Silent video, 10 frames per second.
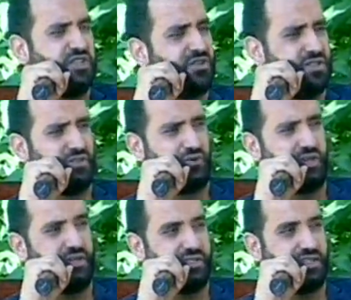terrorist
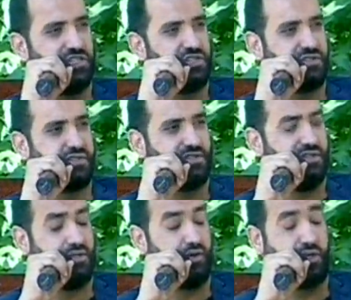
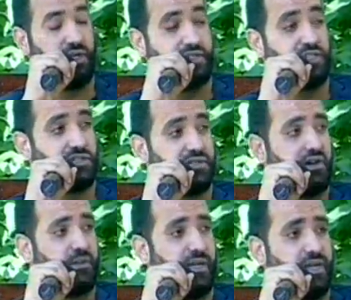organizations
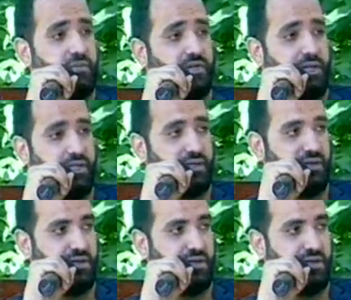are manipulating